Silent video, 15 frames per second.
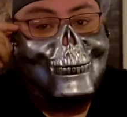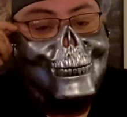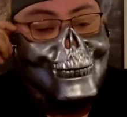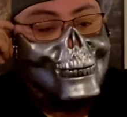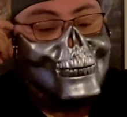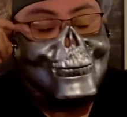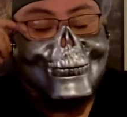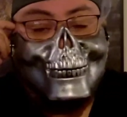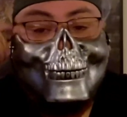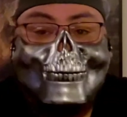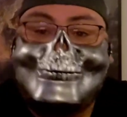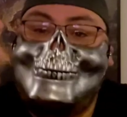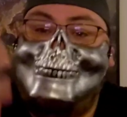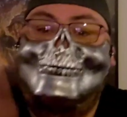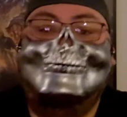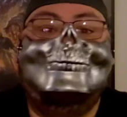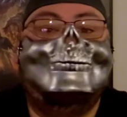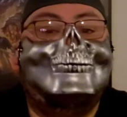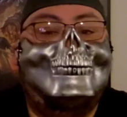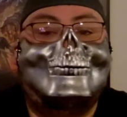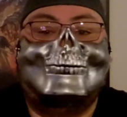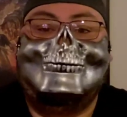I would love to have you
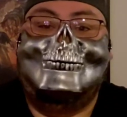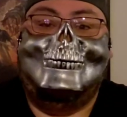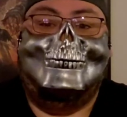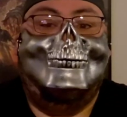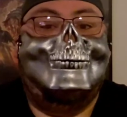guys there.